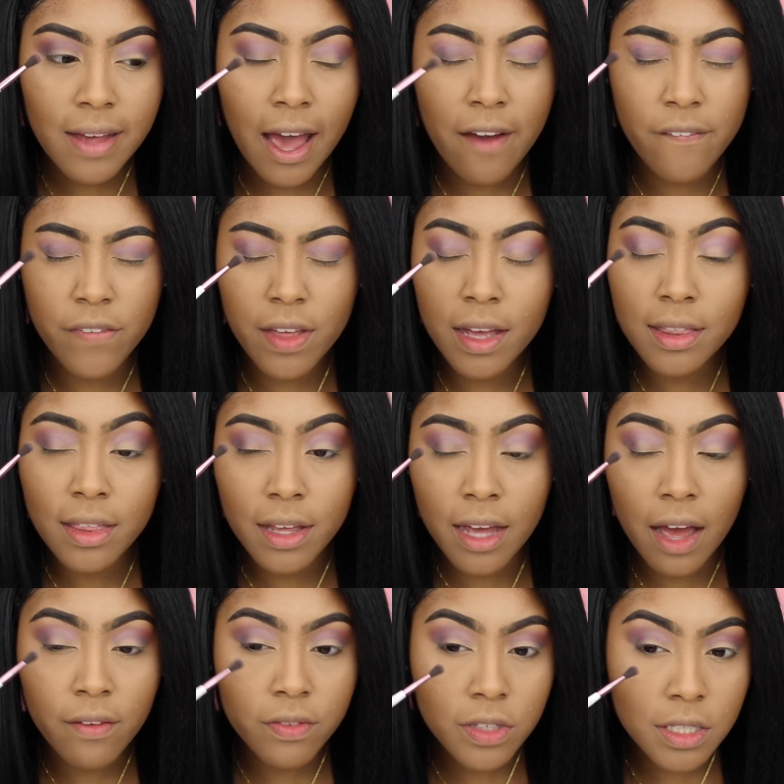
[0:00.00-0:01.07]
I feel like they
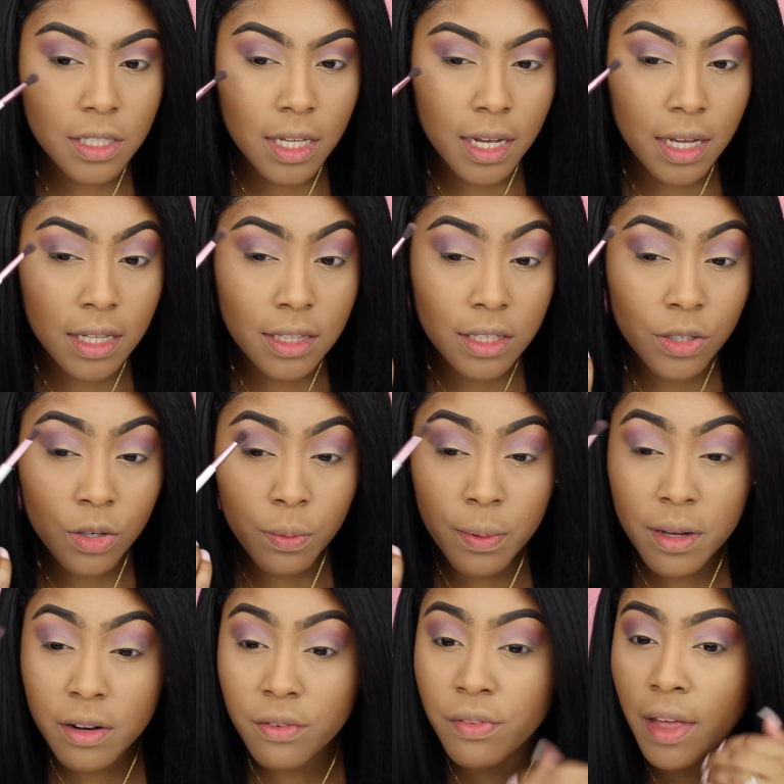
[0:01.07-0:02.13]
have just like a little
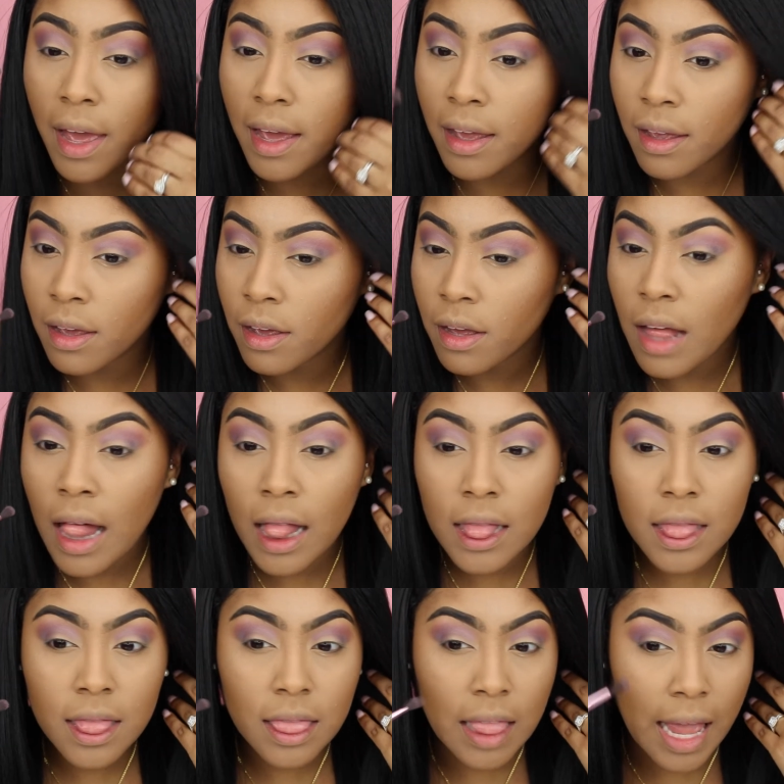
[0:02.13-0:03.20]
bit of like
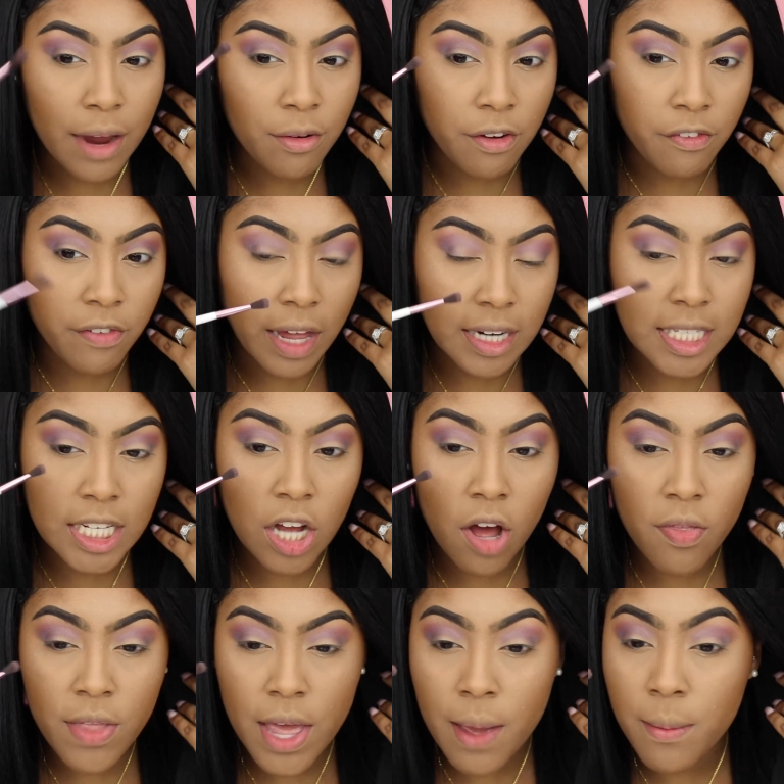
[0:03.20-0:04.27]
light reflecting
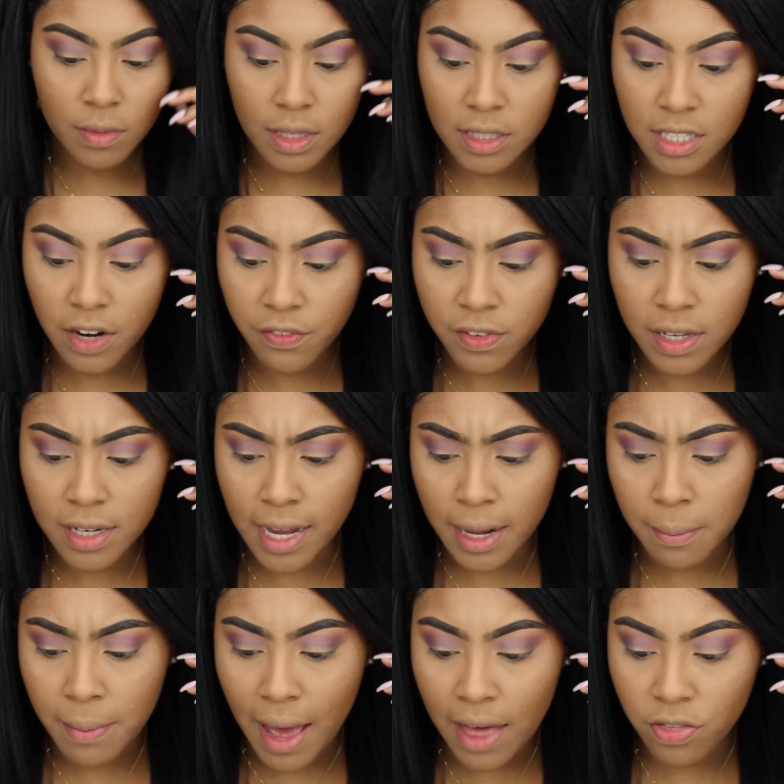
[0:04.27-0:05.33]
on them. It's definitely not
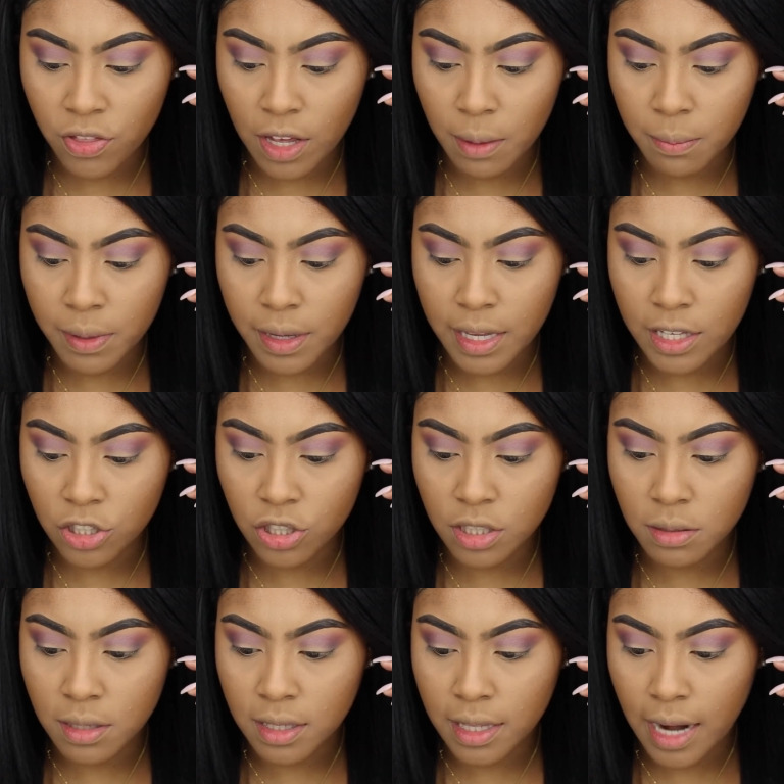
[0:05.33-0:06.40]
a bad thing, but it's just
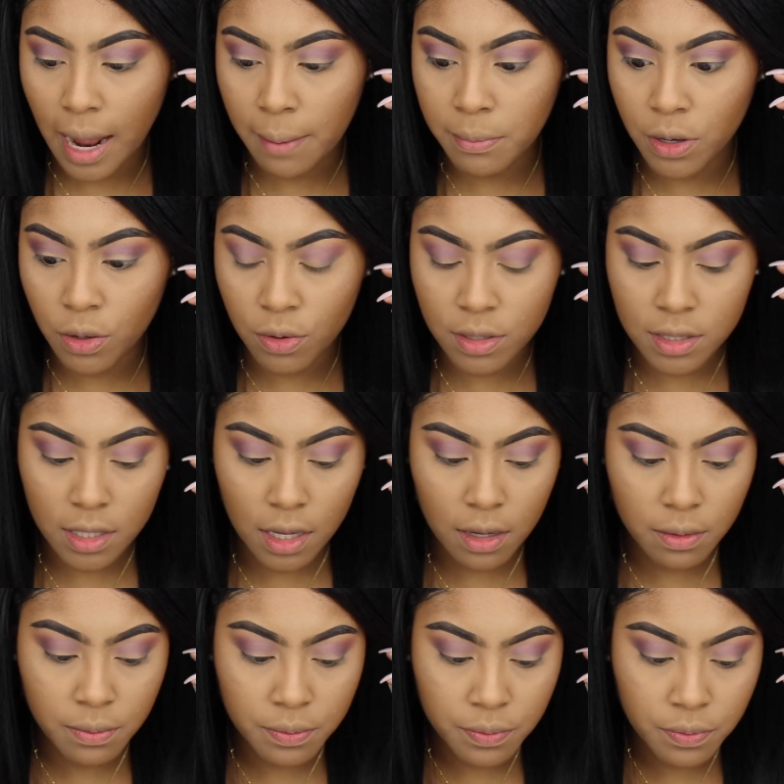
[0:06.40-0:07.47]
something that I'm noticing.
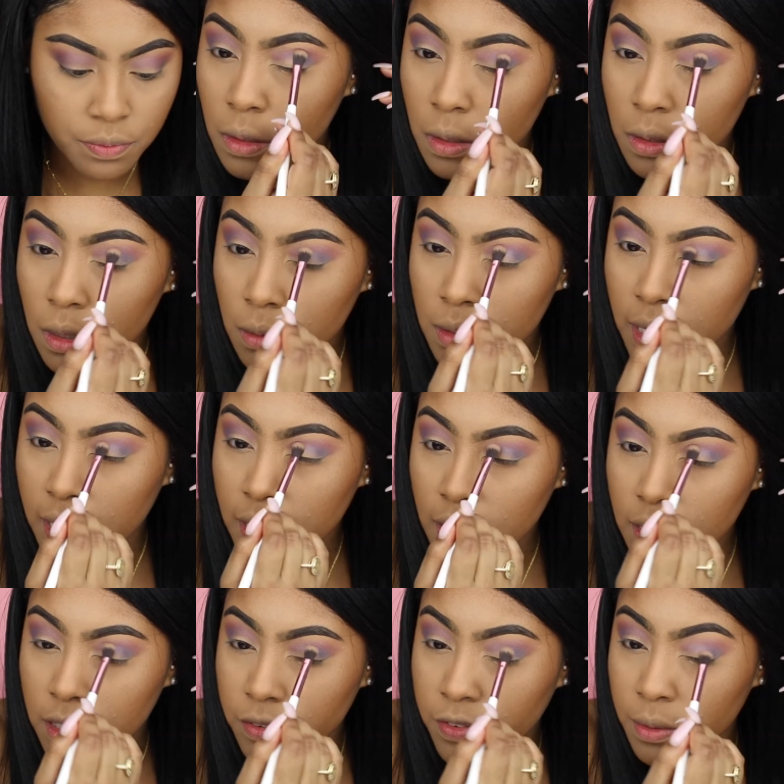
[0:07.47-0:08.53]
So I'm taking a
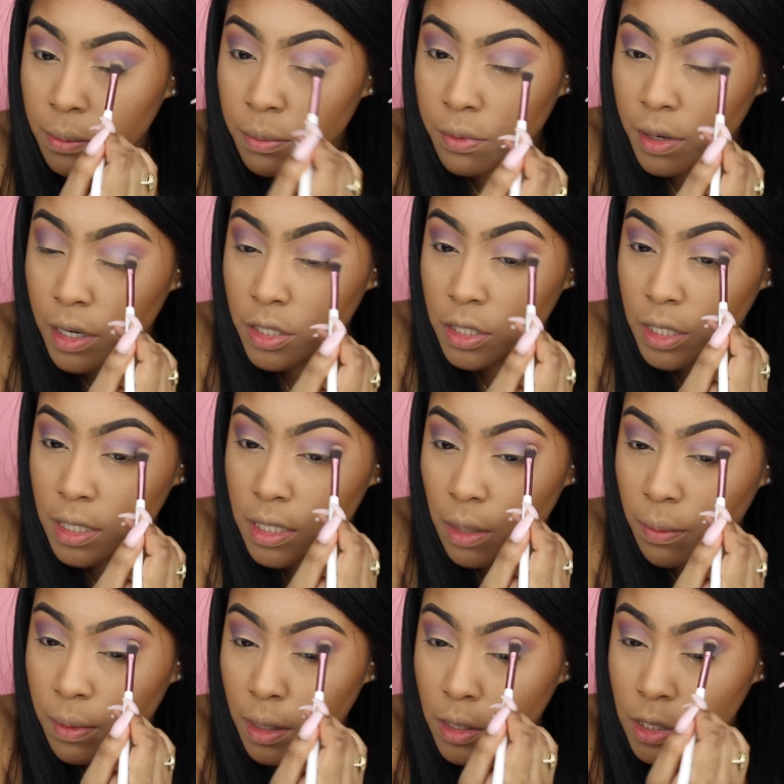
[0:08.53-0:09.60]
different brush because I
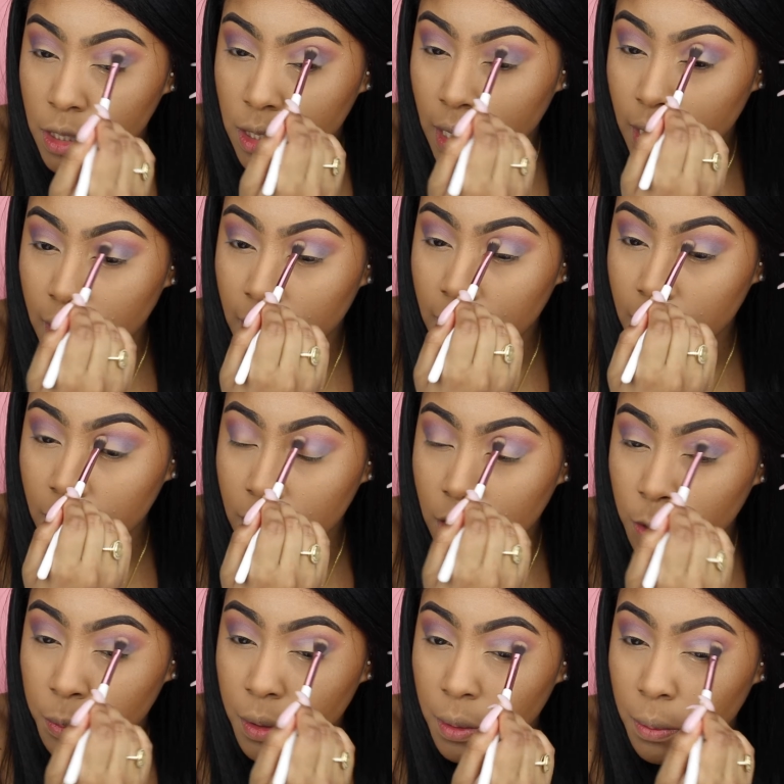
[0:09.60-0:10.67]
want to just kind of get a
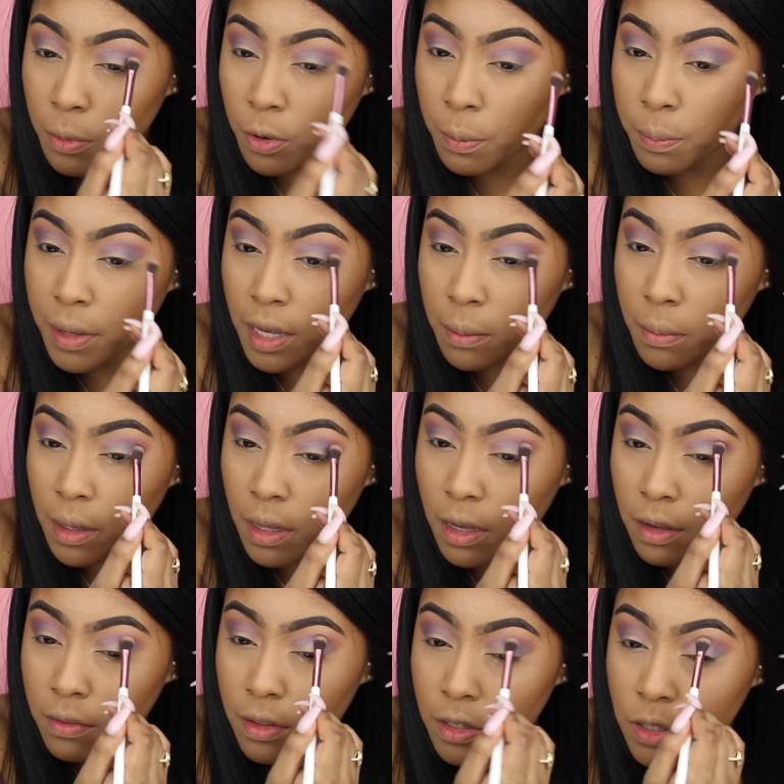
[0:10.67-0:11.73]
little bit more pigment
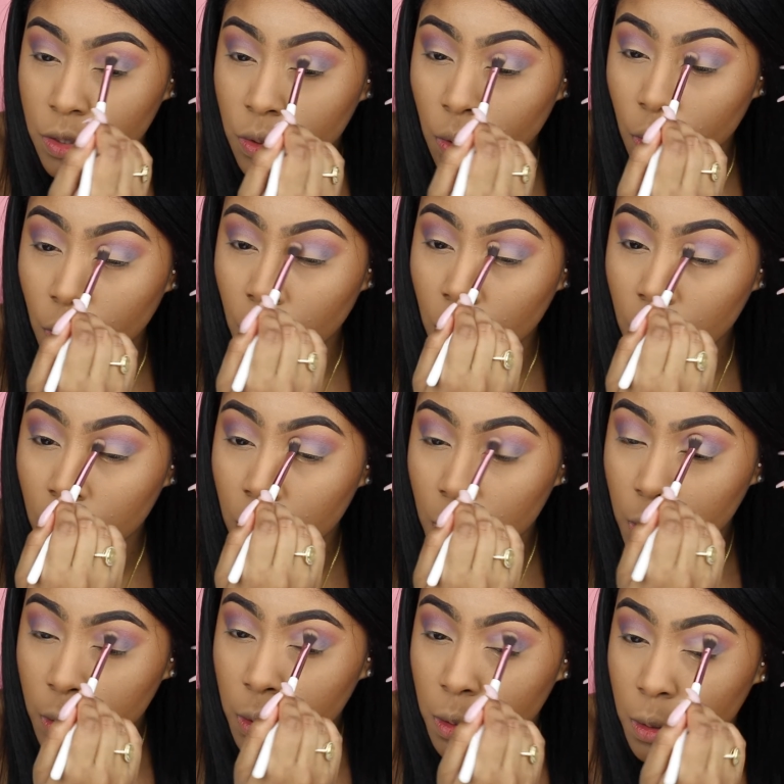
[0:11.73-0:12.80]
of the Soul
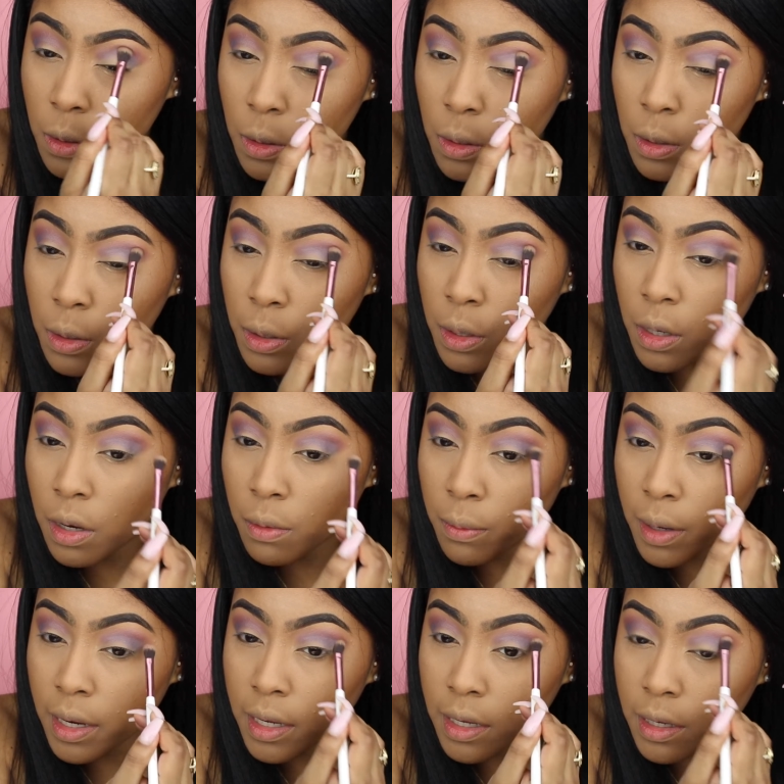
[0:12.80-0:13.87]

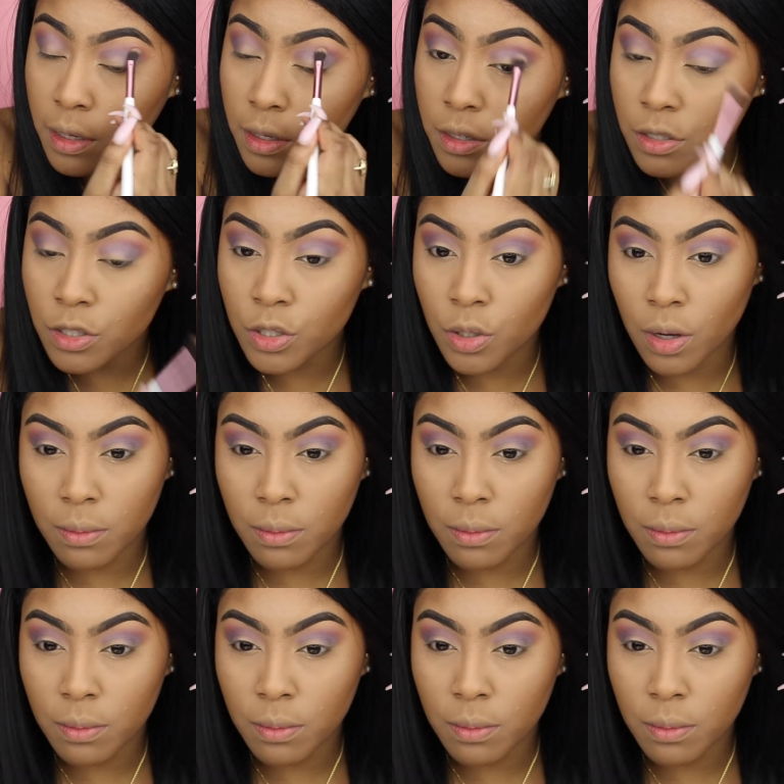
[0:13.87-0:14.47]
right here. So